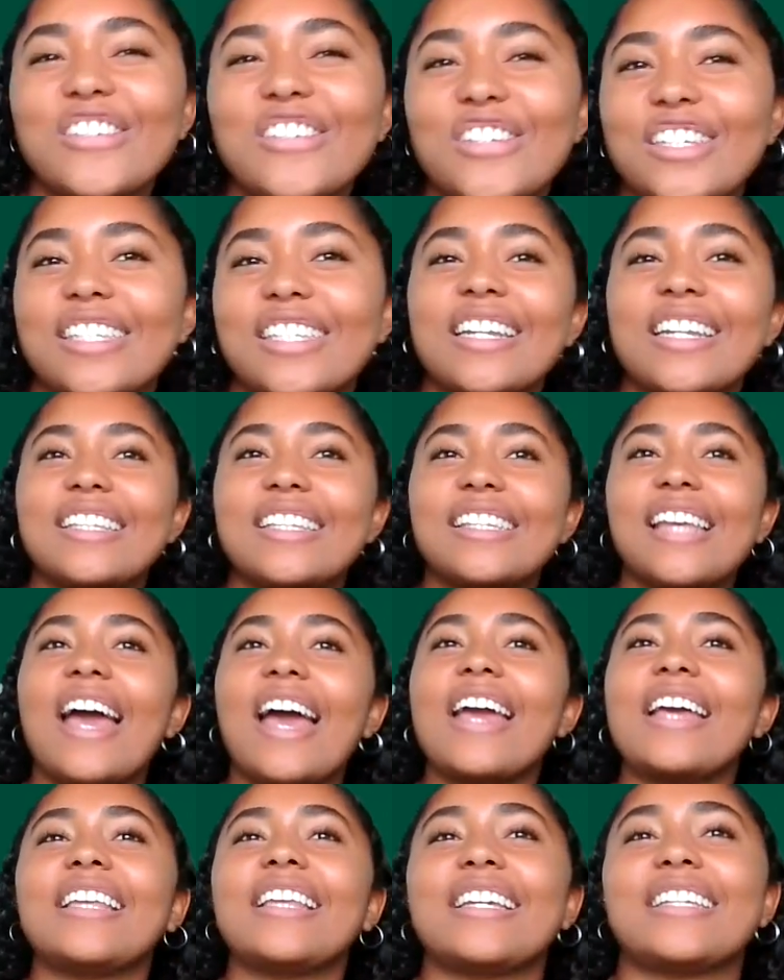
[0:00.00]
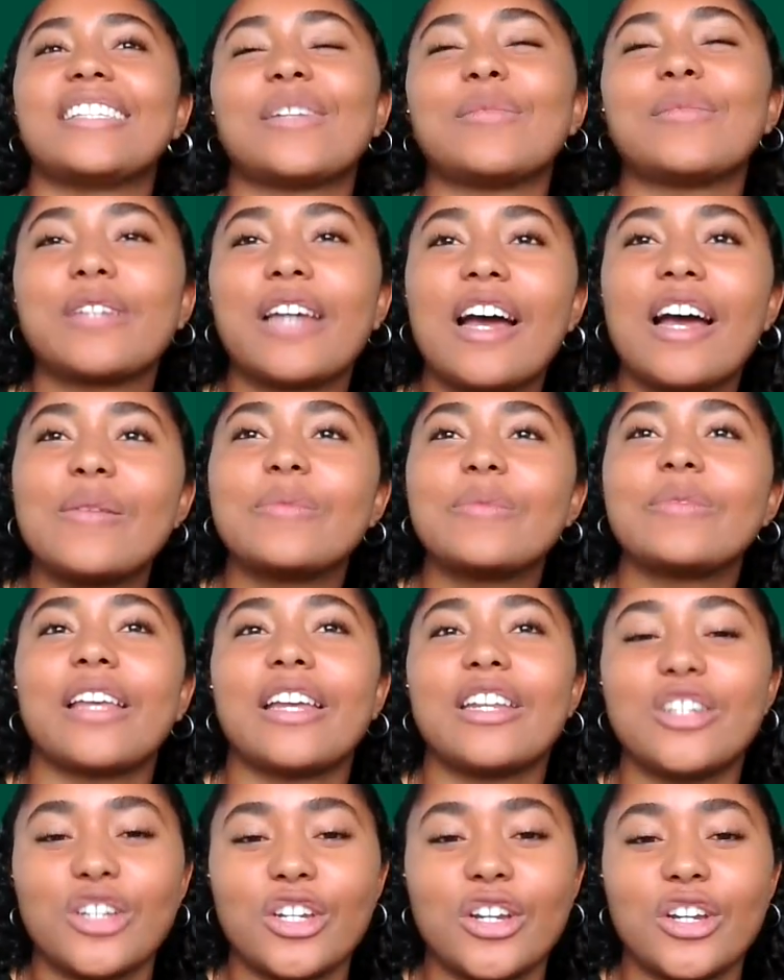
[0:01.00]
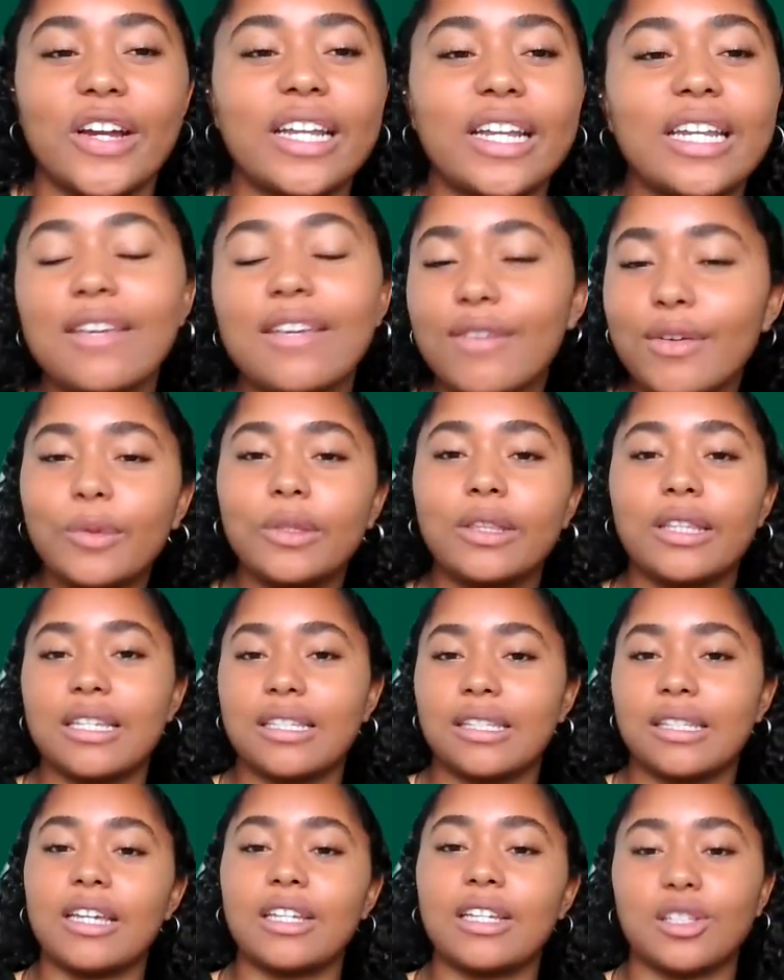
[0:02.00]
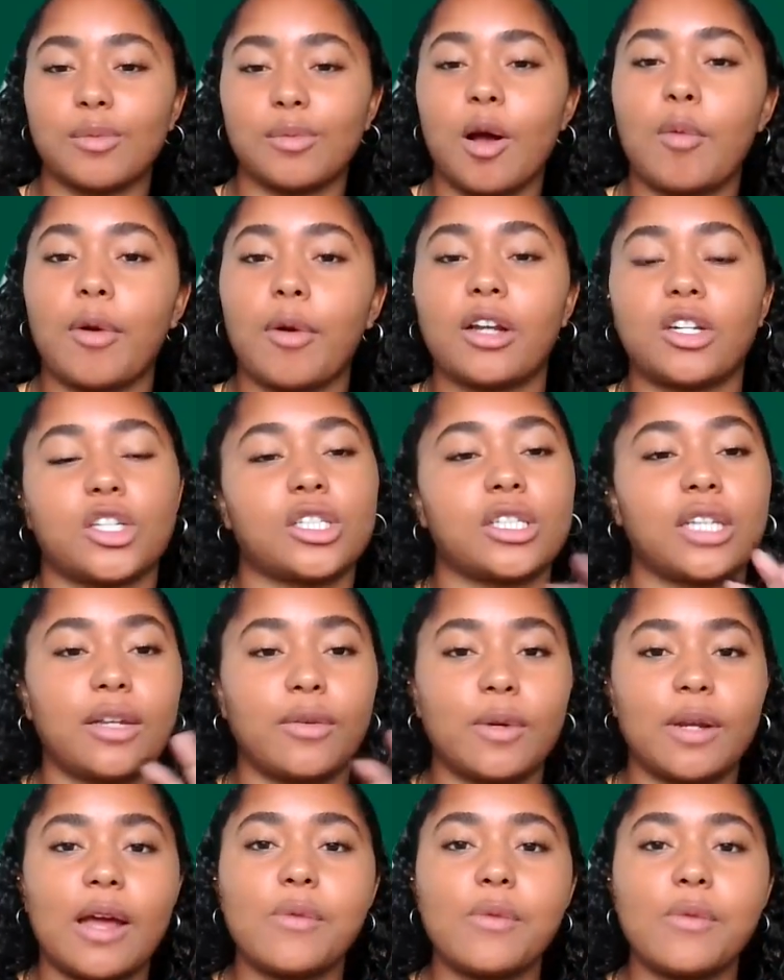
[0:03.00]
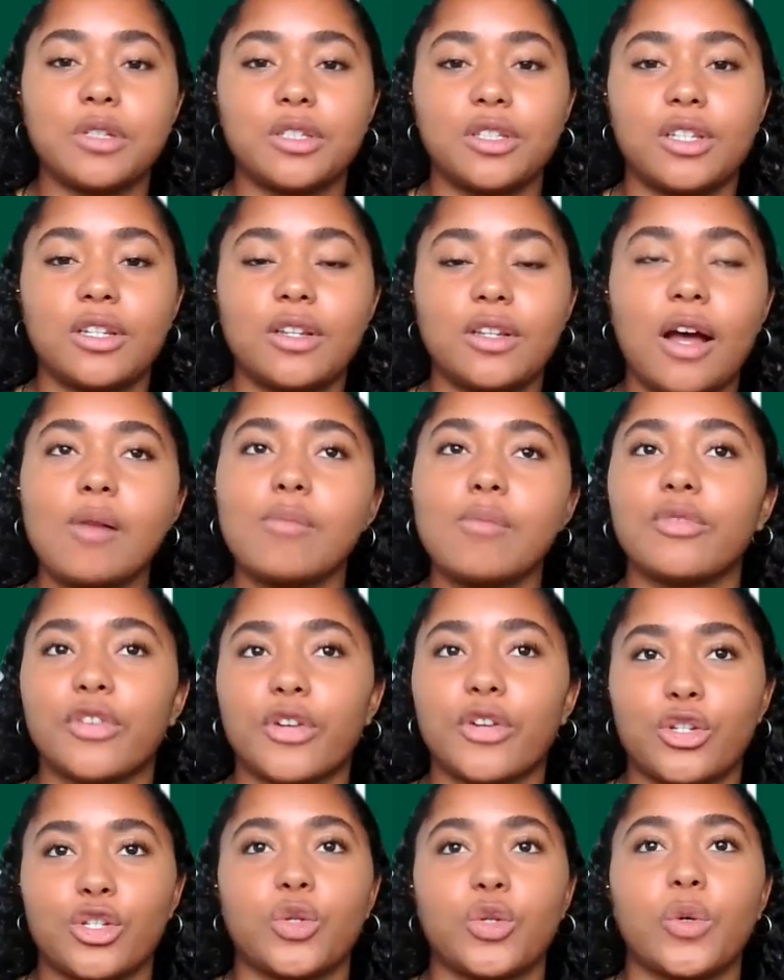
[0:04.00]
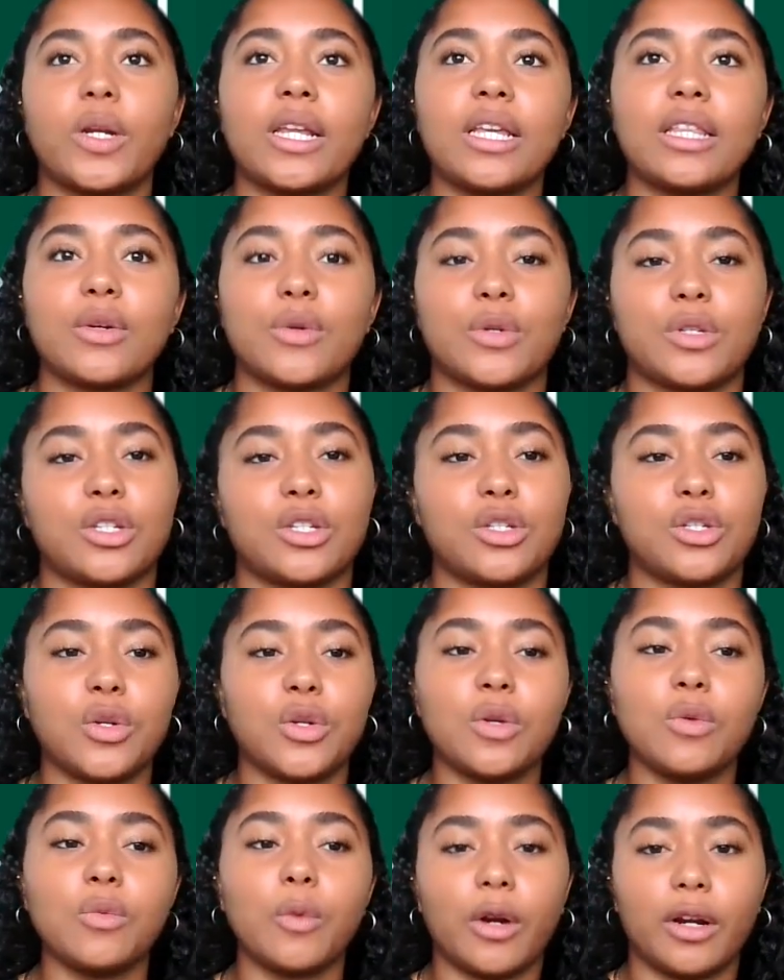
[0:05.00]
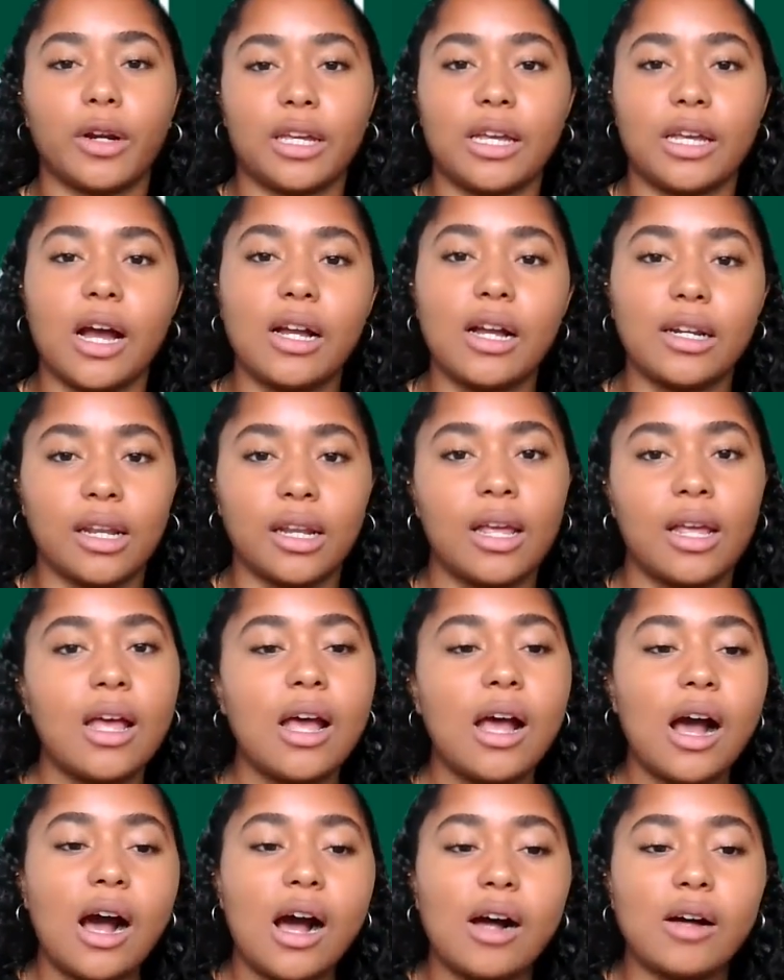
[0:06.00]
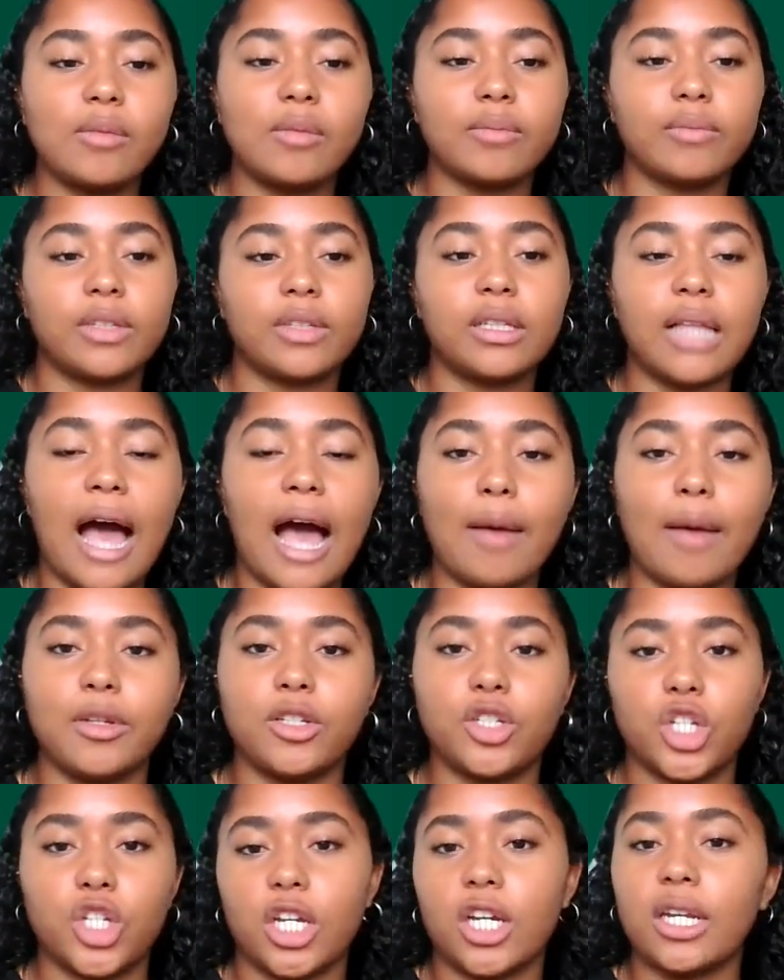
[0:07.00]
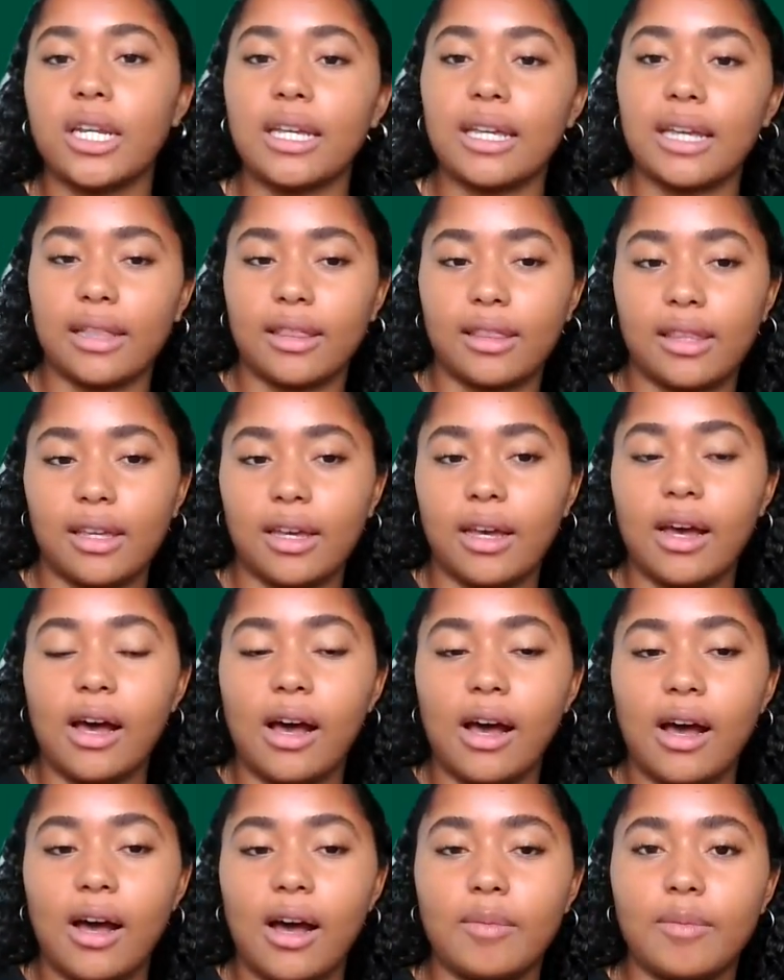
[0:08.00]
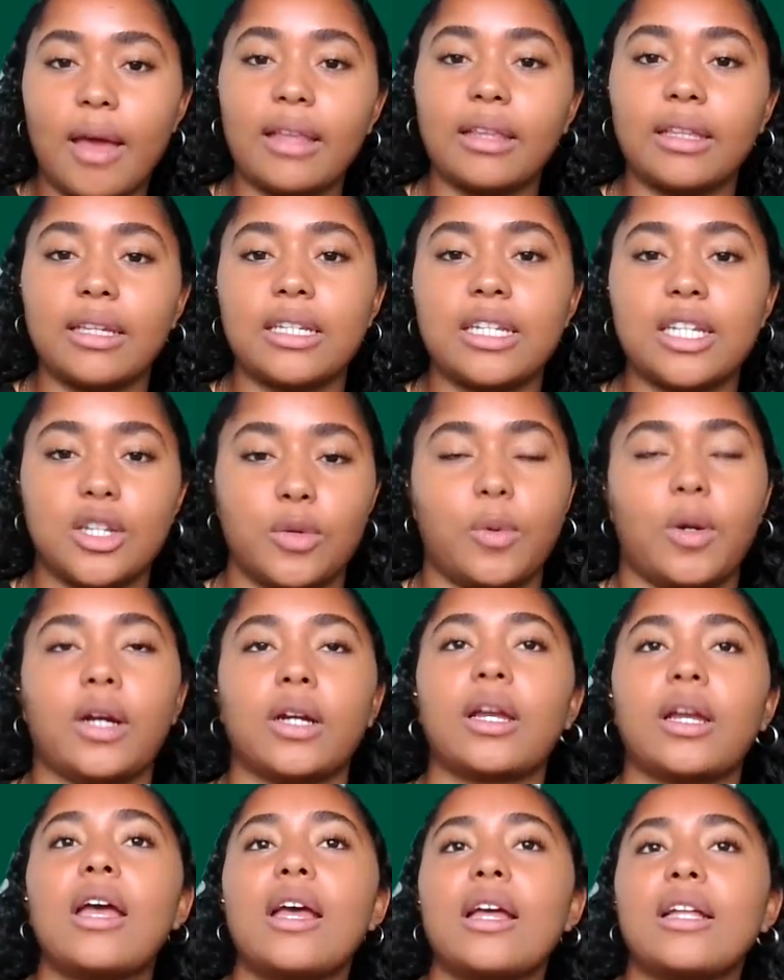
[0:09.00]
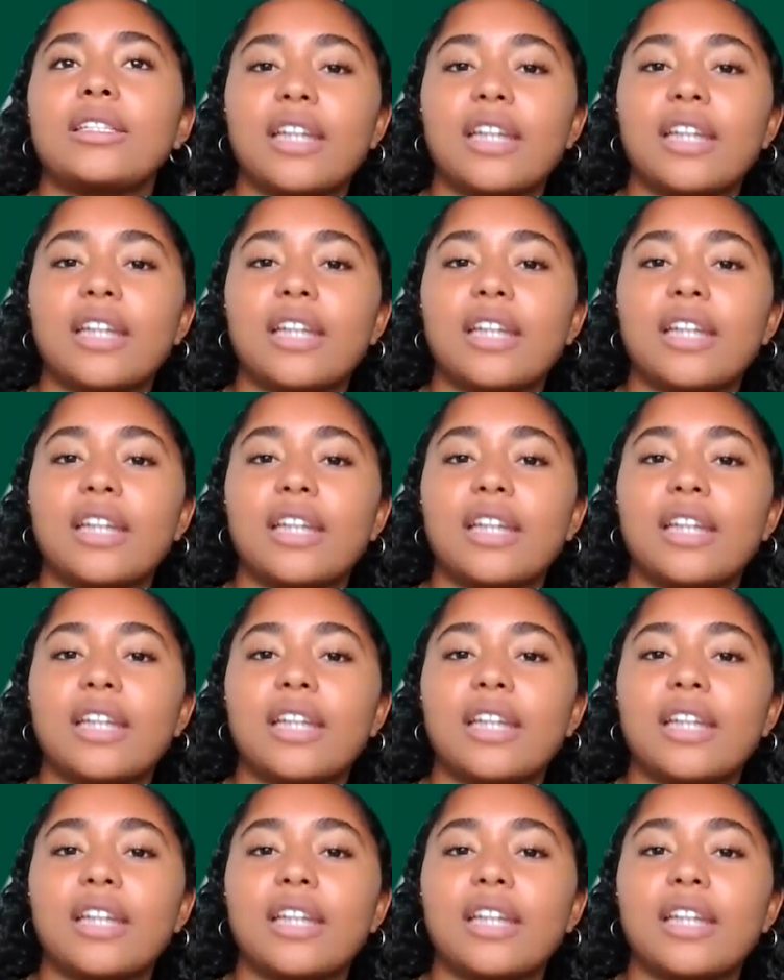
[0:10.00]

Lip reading: I was just gonna say, like sometimes engineering, and even with these like small projects, like when I was first joining, there was a student working on the lab and she couldn't get the LED to work.